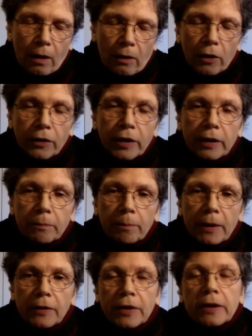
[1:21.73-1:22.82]
learning
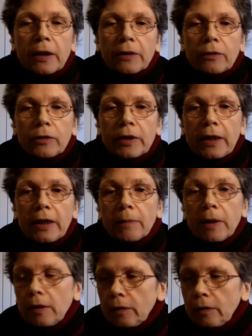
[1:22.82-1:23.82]
painting at the time.